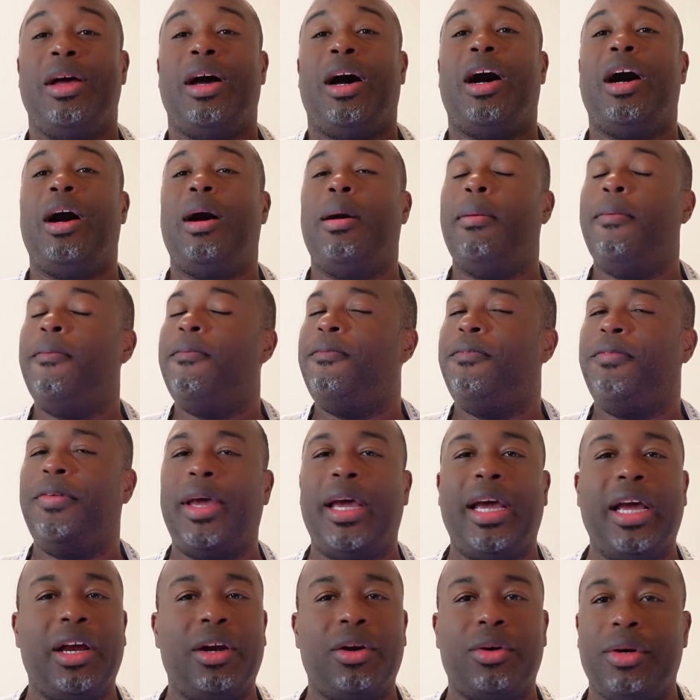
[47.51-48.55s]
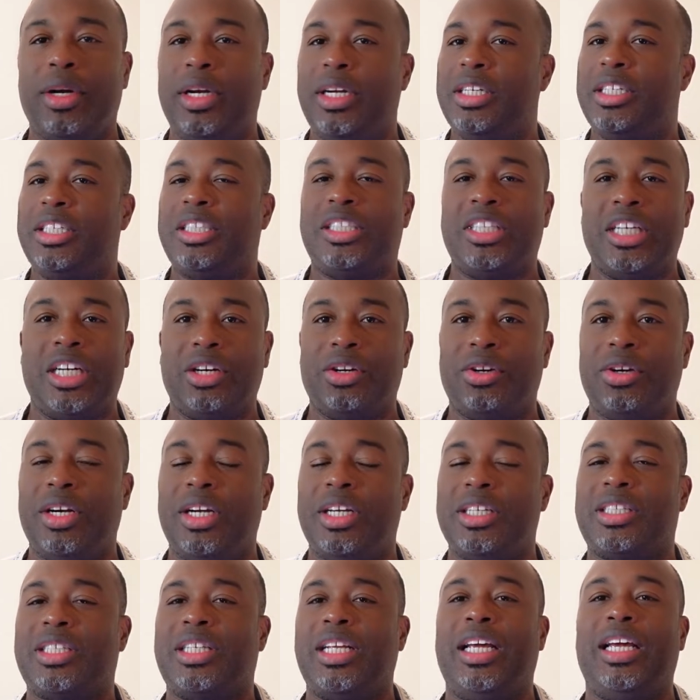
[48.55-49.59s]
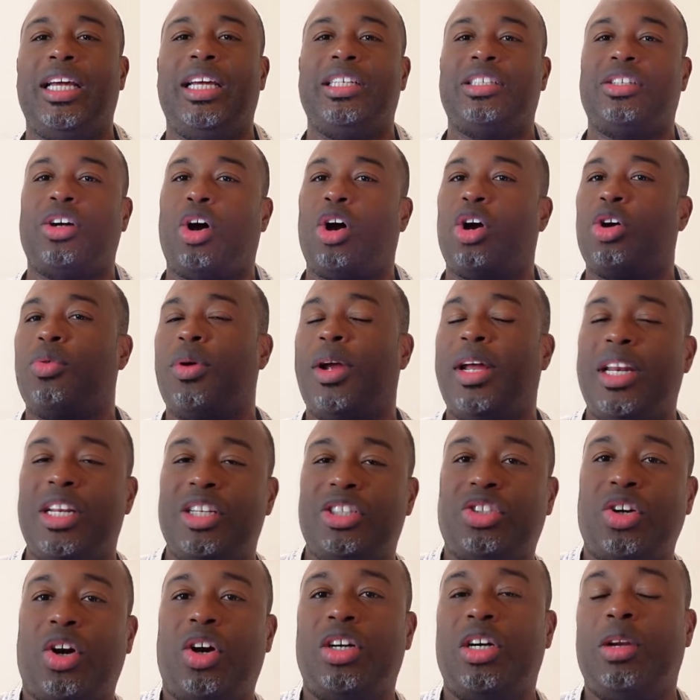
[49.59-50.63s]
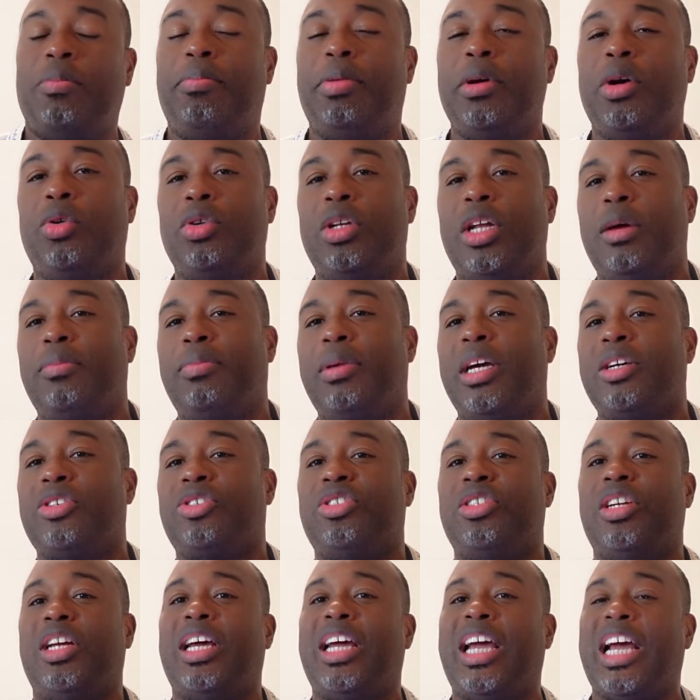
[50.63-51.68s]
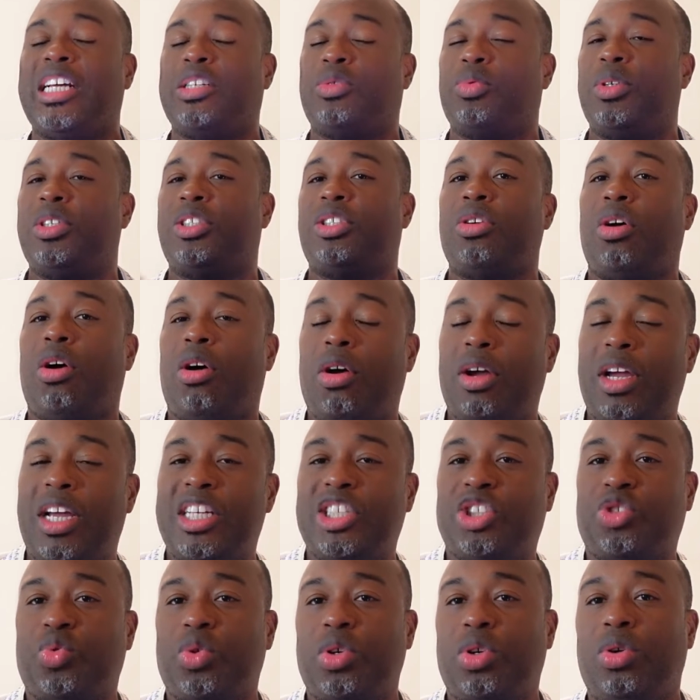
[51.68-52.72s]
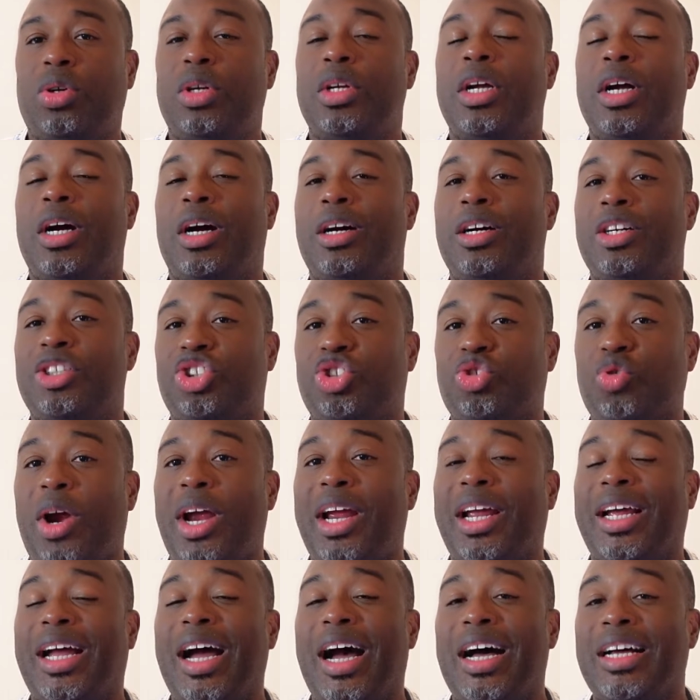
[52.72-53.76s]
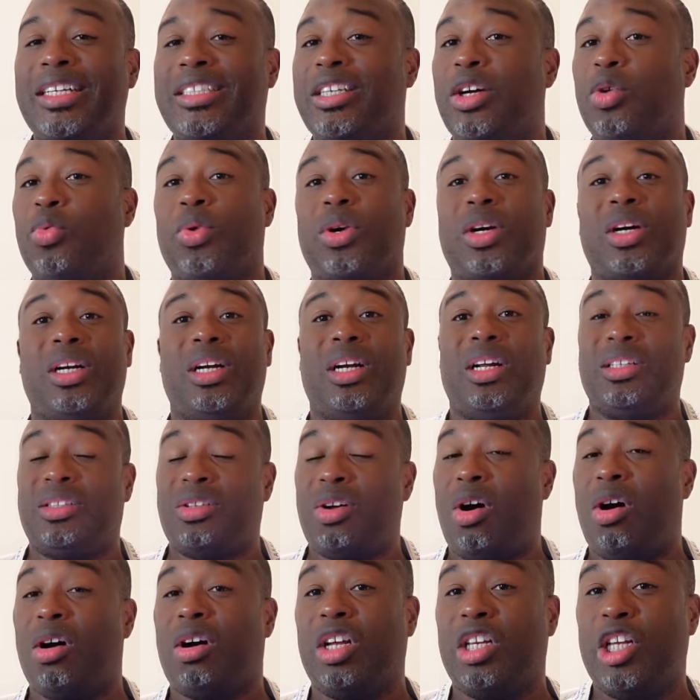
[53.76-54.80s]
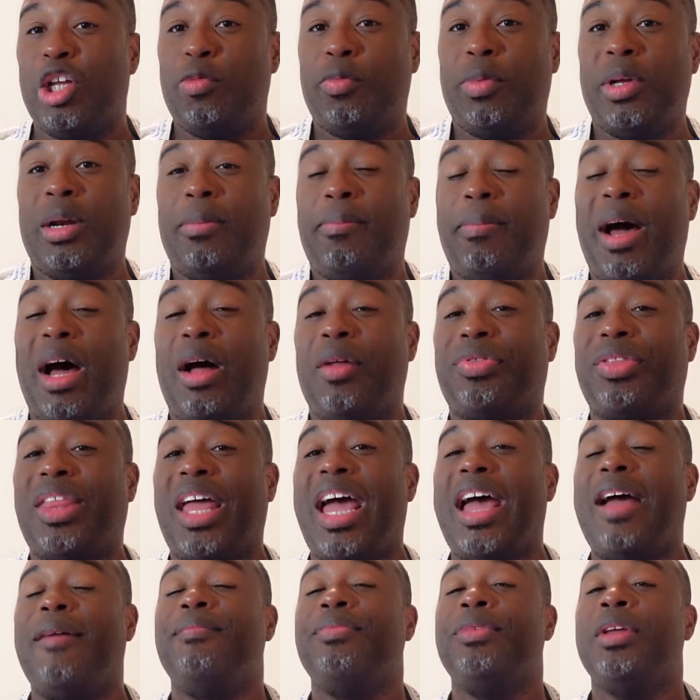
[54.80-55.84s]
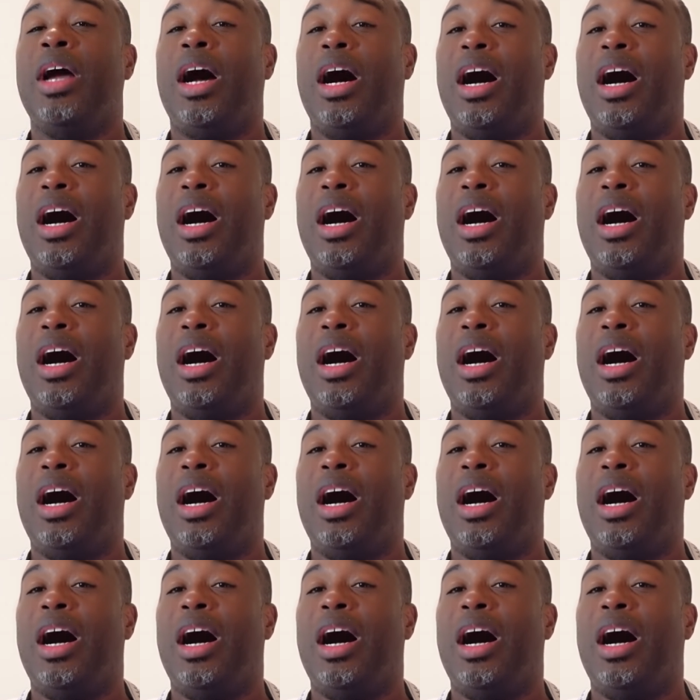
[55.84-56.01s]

Um, very serious things already started to build up yesterday as we saw Israel uh, strike Gaza. We're going to talk a little bit about that.